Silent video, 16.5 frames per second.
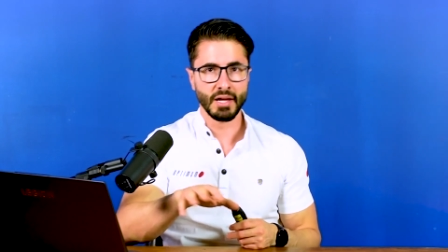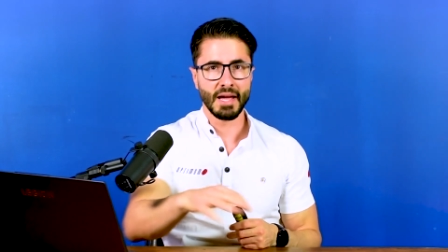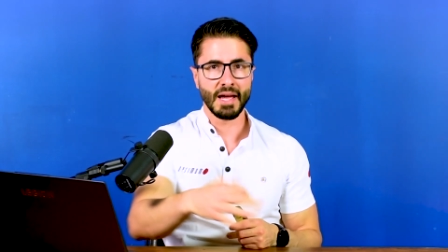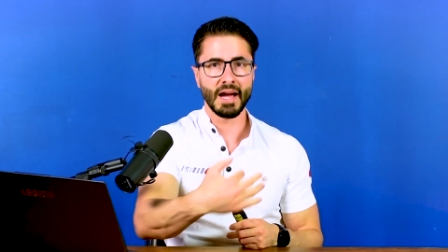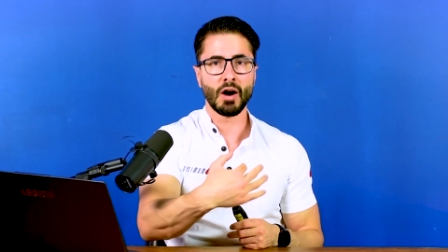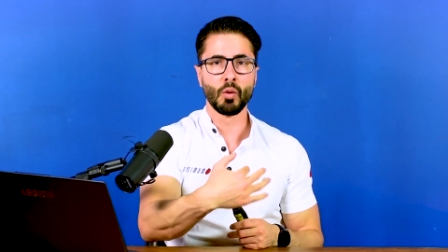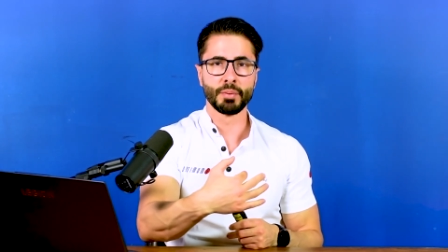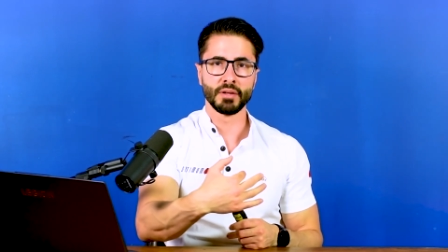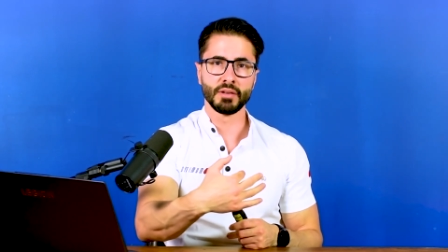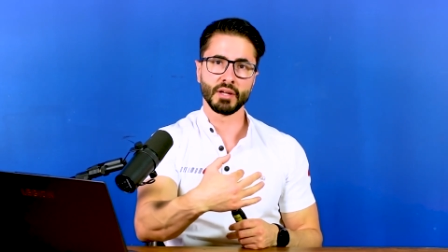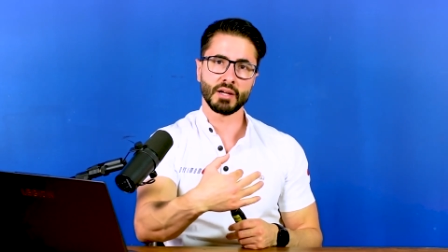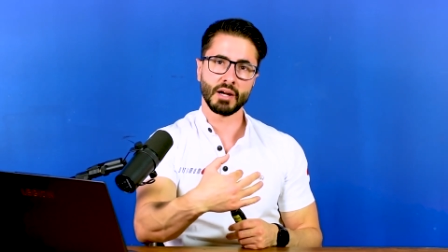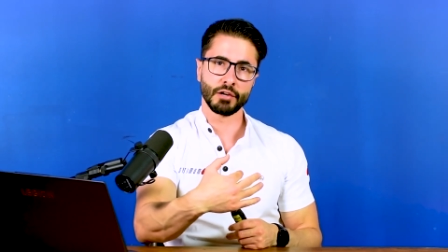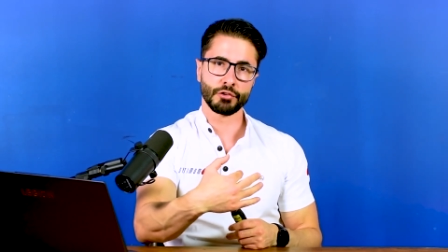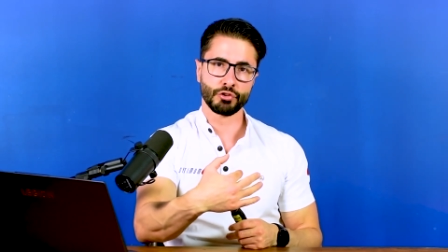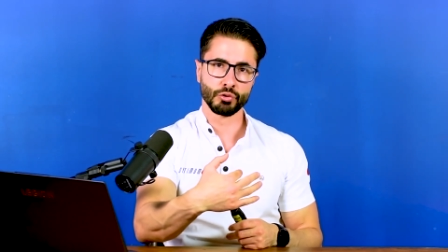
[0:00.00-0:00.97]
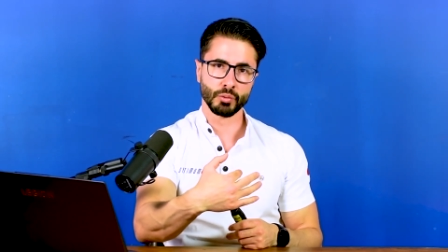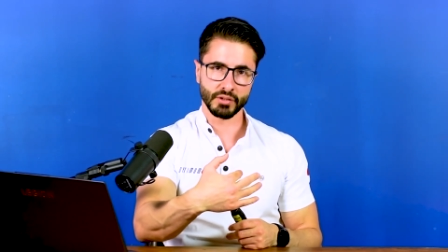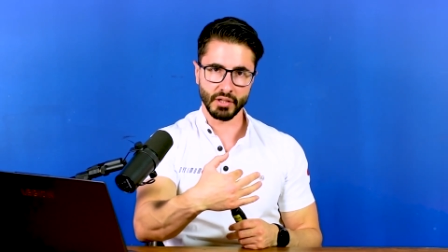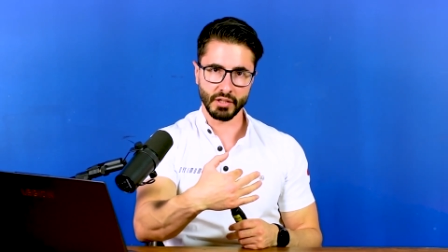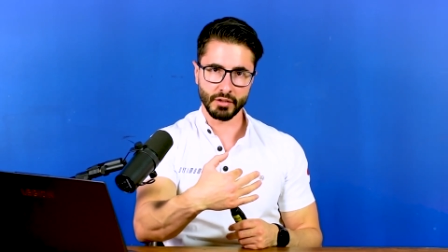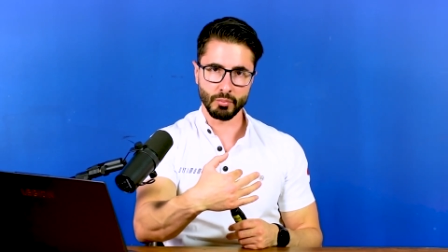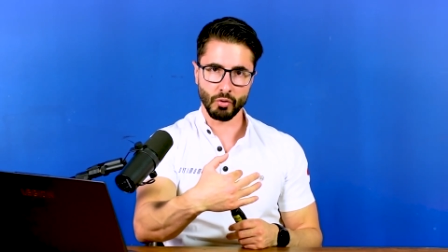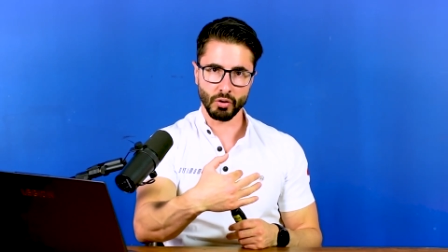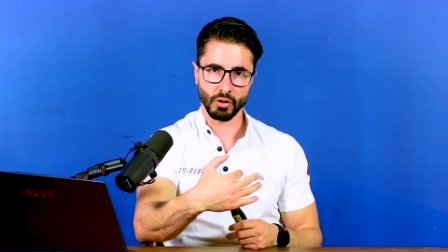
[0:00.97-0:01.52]
helping the car to
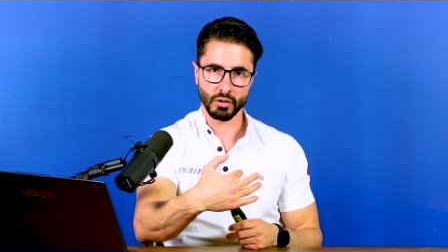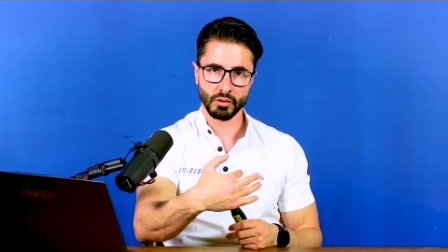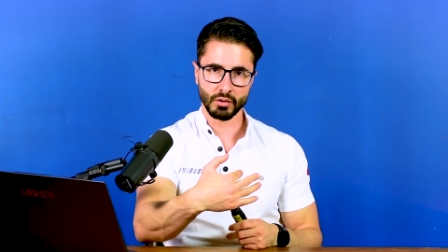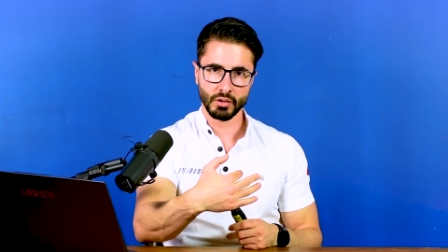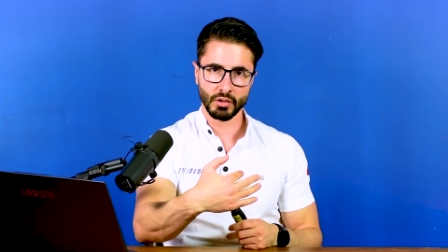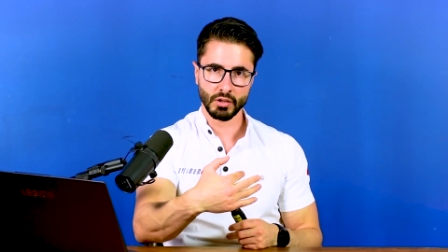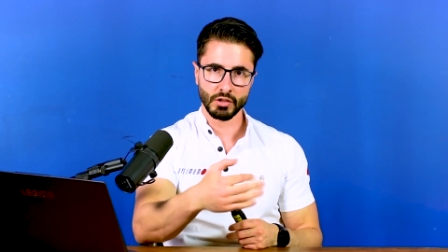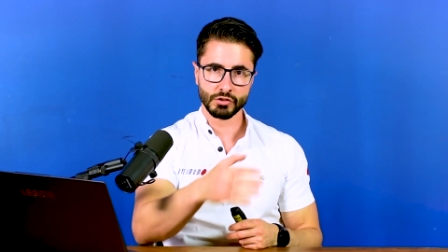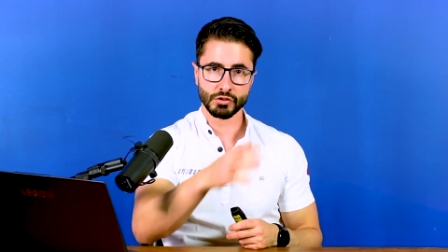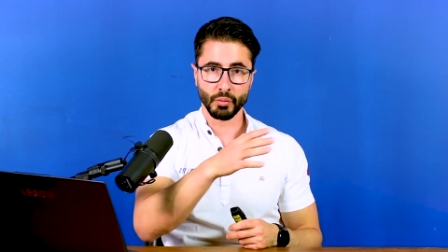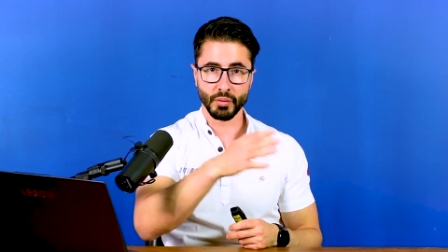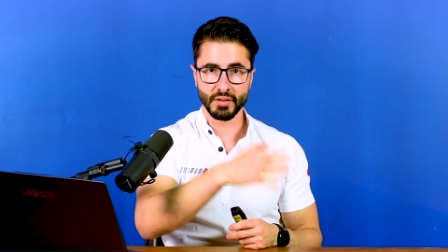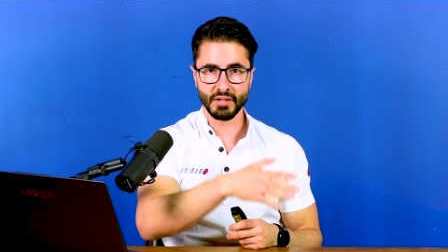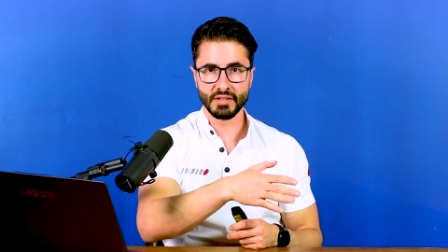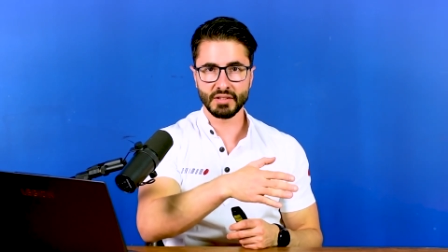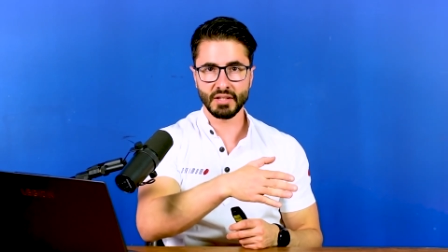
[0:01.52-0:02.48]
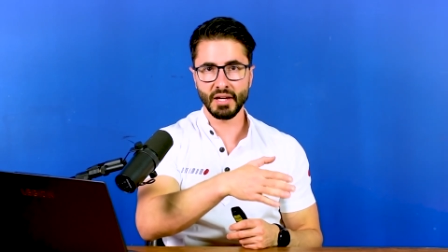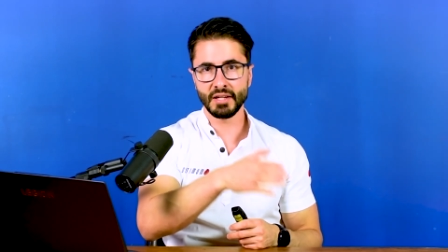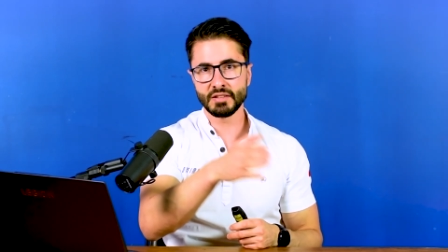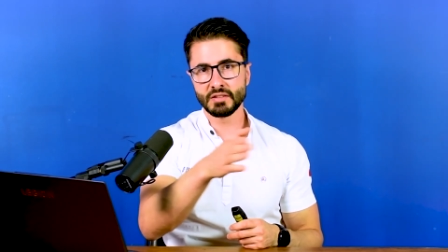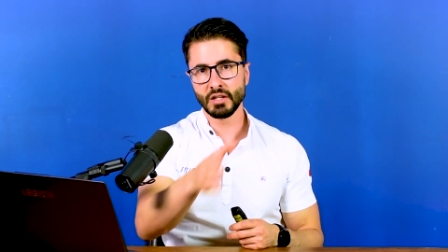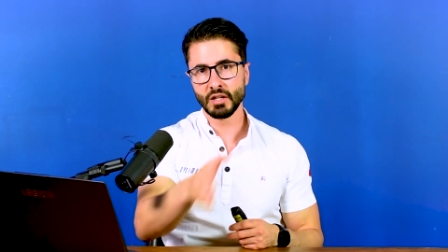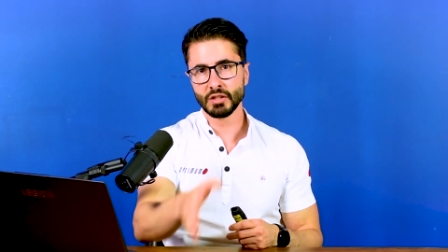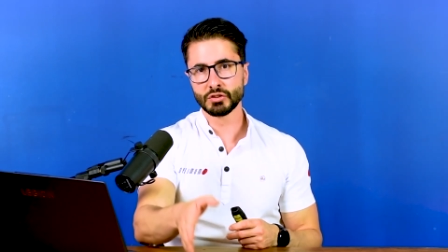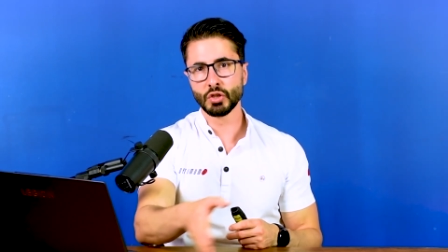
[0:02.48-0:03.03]
rotate more. So in this
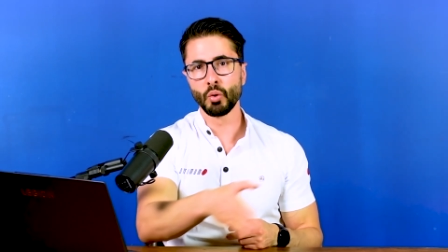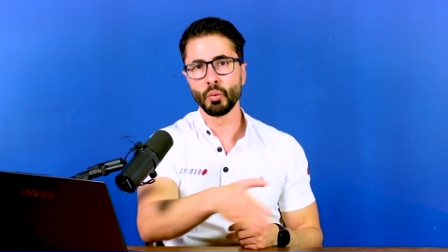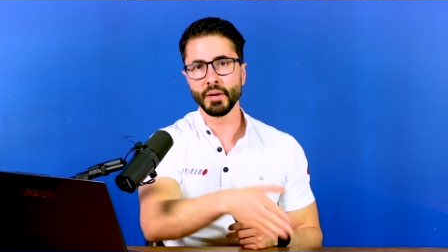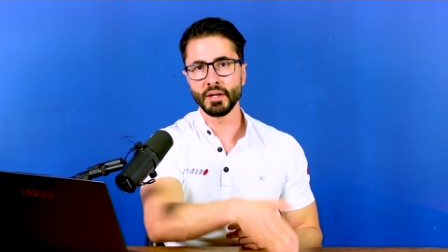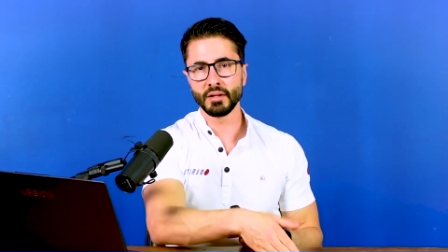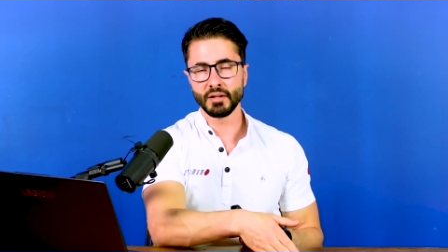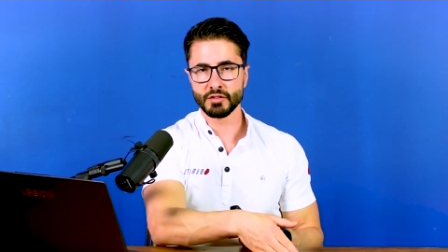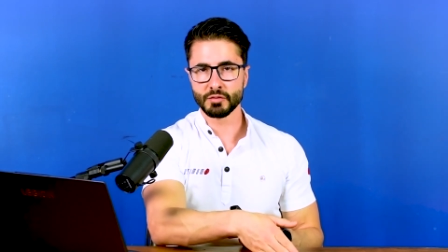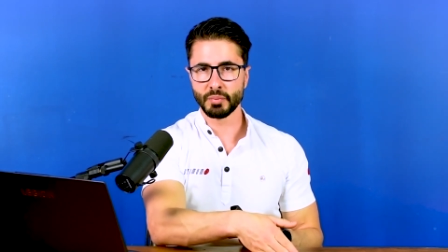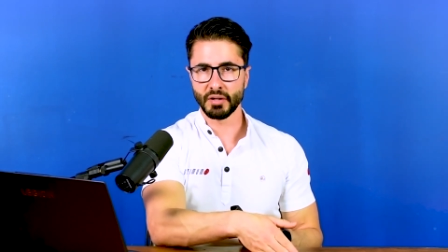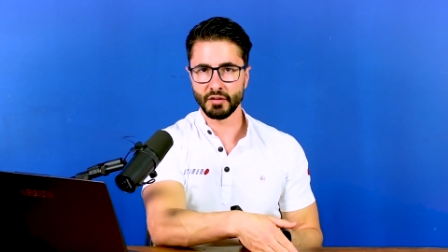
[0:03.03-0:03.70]
case, toe in is